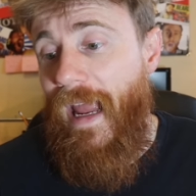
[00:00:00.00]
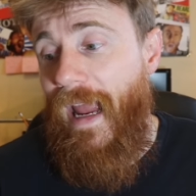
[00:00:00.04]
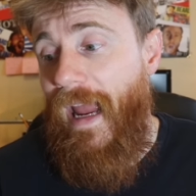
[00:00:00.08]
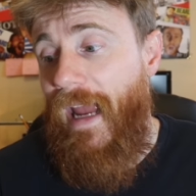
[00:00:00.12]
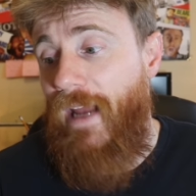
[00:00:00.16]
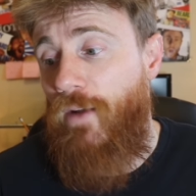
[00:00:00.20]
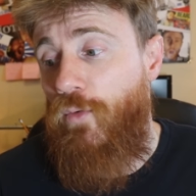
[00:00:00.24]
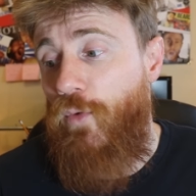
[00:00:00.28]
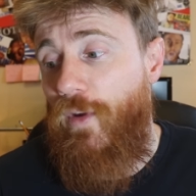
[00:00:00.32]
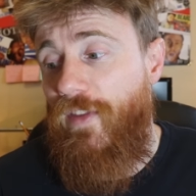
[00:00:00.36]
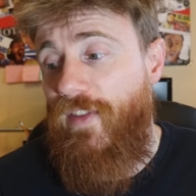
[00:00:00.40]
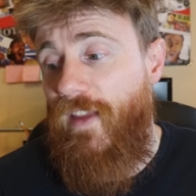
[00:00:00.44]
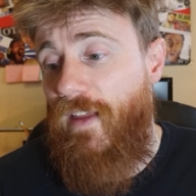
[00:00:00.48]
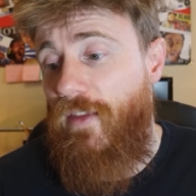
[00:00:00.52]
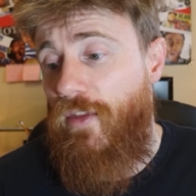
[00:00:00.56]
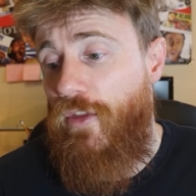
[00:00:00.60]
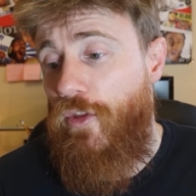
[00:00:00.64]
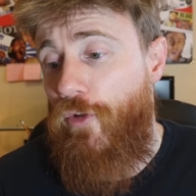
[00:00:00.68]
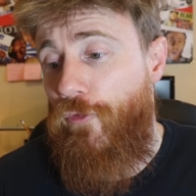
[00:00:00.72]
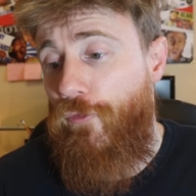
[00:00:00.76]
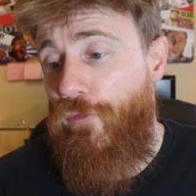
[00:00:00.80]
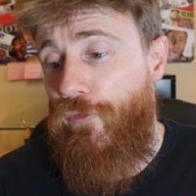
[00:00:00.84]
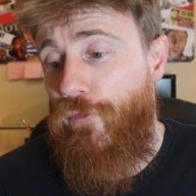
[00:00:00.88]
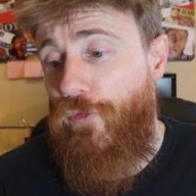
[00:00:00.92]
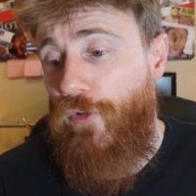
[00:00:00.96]
And within
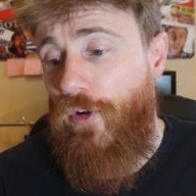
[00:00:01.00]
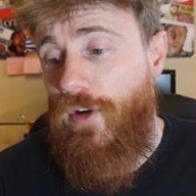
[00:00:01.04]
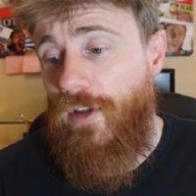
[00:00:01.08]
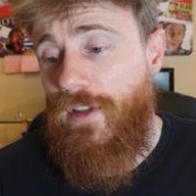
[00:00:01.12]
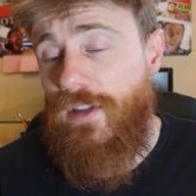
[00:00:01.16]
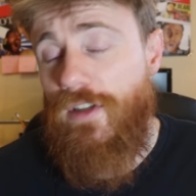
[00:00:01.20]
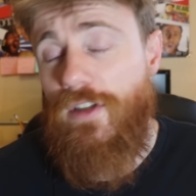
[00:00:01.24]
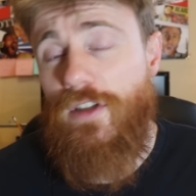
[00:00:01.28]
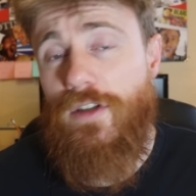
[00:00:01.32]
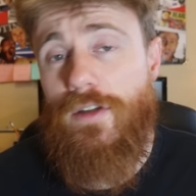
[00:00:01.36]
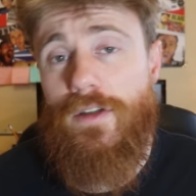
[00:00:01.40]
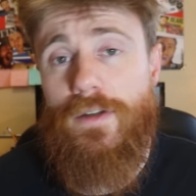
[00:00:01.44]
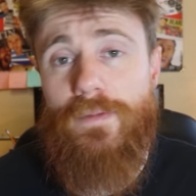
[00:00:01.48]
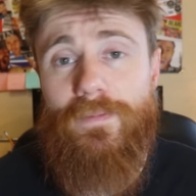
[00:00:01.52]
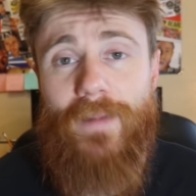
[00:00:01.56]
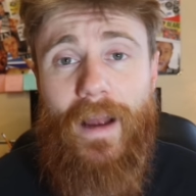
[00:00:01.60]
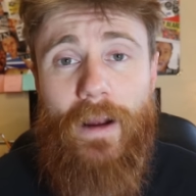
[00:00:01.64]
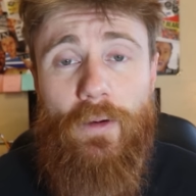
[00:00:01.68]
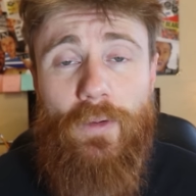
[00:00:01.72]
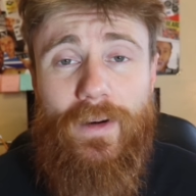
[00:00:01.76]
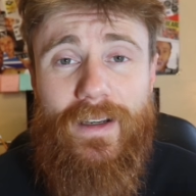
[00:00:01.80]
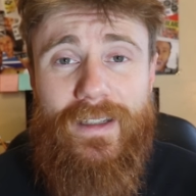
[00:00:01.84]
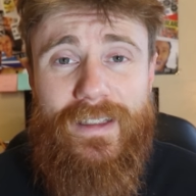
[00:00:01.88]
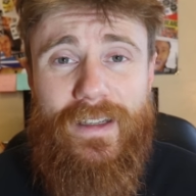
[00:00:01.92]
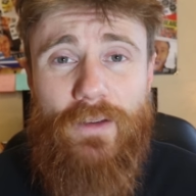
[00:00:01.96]
the first,
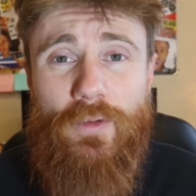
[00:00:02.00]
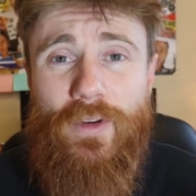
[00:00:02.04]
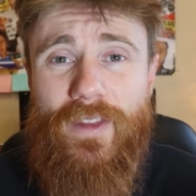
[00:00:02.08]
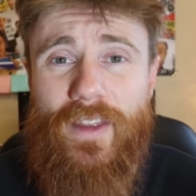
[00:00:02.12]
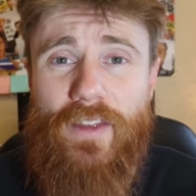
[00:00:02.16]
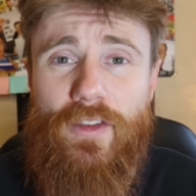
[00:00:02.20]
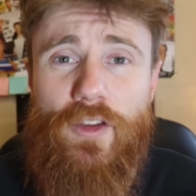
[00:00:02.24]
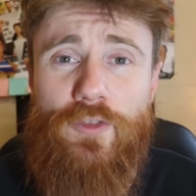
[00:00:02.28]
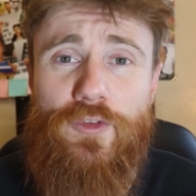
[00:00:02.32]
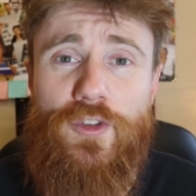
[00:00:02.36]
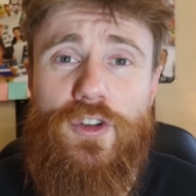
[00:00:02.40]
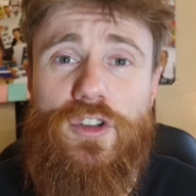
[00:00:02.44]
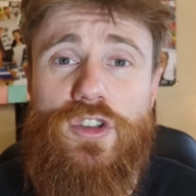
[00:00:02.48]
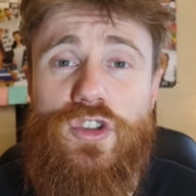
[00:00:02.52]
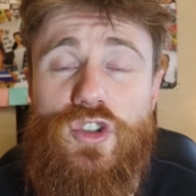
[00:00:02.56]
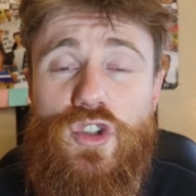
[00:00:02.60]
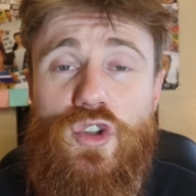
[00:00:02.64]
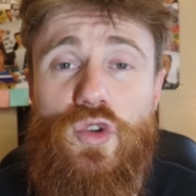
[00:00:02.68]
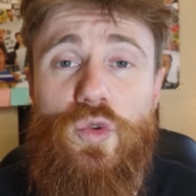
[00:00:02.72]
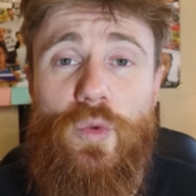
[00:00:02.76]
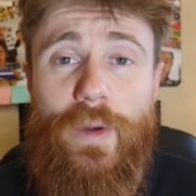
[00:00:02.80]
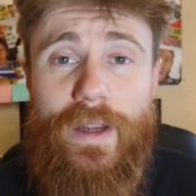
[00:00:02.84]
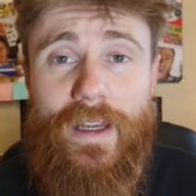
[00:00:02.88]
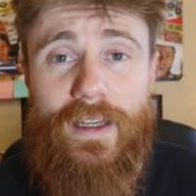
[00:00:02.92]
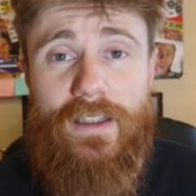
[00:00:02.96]
I want to say within the first
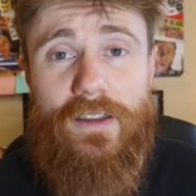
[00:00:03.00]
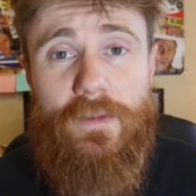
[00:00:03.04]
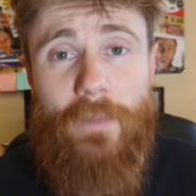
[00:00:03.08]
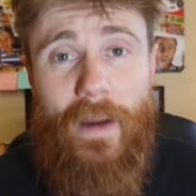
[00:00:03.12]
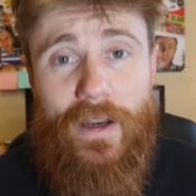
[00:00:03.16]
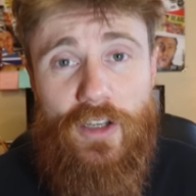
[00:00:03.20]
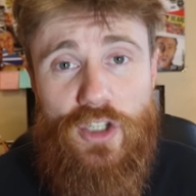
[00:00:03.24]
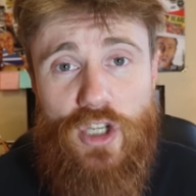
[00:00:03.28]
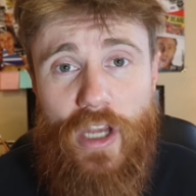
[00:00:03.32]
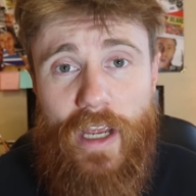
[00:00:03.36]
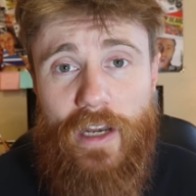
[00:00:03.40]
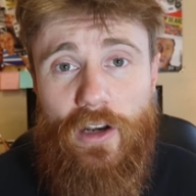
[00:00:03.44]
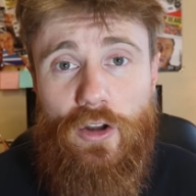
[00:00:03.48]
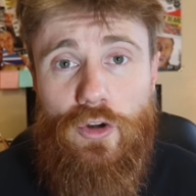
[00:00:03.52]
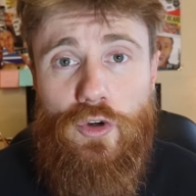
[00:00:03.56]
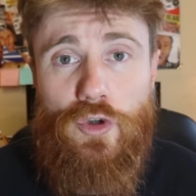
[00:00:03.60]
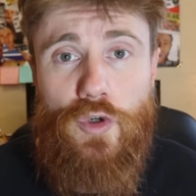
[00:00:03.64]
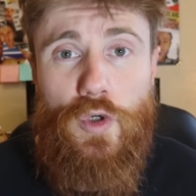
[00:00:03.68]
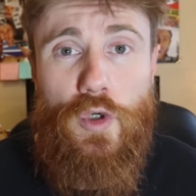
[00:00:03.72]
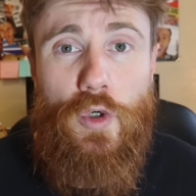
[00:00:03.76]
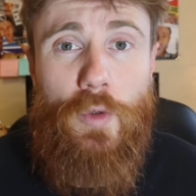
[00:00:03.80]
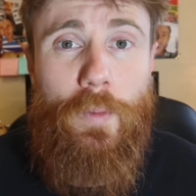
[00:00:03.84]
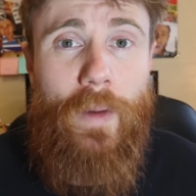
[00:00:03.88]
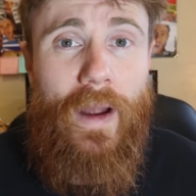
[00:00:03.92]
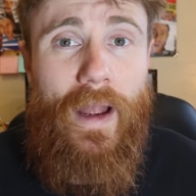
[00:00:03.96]
2 weeks, my channel
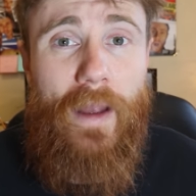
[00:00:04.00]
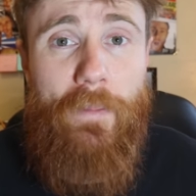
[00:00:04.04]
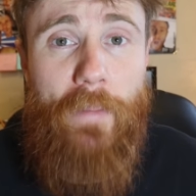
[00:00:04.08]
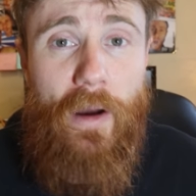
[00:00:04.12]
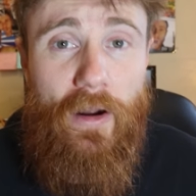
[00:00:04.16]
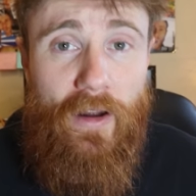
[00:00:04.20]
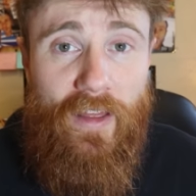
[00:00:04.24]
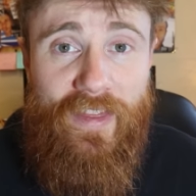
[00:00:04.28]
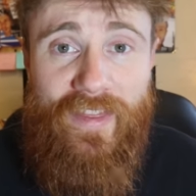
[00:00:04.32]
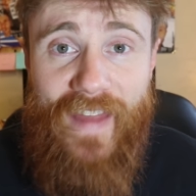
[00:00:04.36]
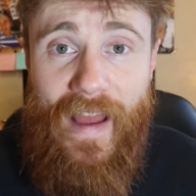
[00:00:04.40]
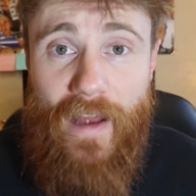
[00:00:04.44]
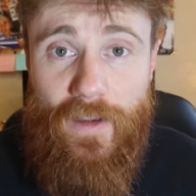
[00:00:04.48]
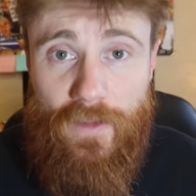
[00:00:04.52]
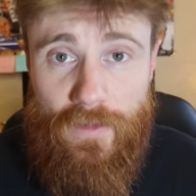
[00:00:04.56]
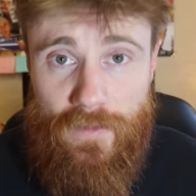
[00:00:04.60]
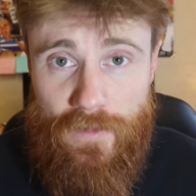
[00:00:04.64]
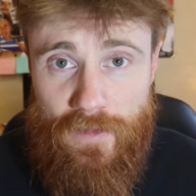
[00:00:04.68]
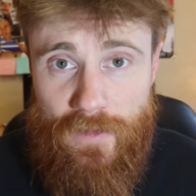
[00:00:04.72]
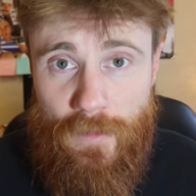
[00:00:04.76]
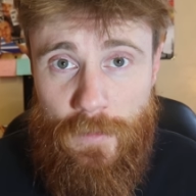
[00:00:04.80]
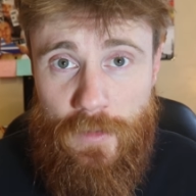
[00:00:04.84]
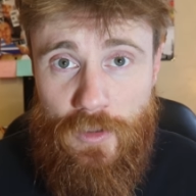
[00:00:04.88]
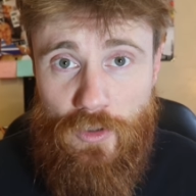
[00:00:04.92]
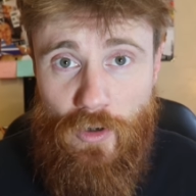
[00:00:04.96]
grew by about
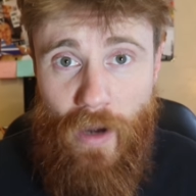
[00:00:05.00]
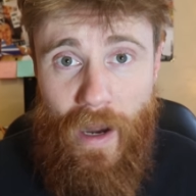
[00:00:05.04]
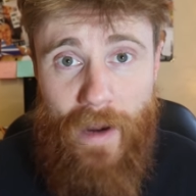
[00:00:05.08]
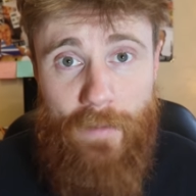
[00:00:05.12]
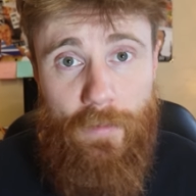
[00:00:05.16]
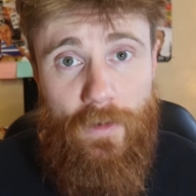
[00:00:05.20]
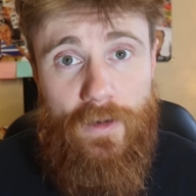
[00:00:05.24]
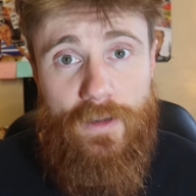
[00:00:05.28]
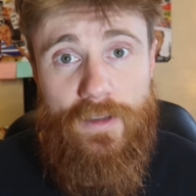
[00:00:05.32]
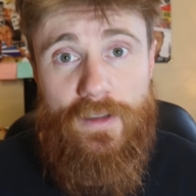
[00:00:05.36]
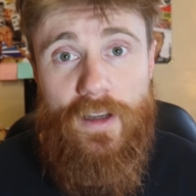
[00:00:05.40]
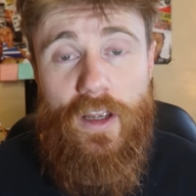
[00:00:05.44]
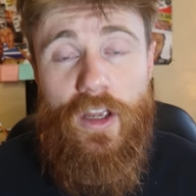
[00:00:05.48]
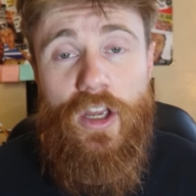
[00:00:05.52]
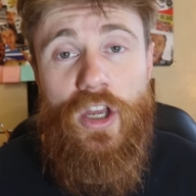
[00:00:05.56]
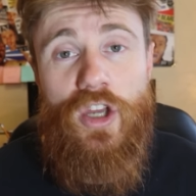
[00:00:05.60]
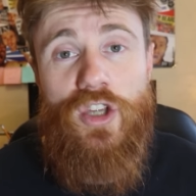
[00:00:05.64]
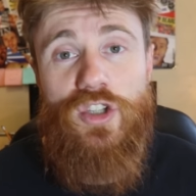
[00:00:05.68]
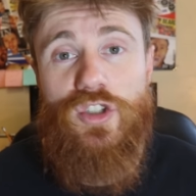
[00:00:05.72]
1,000 subscribers.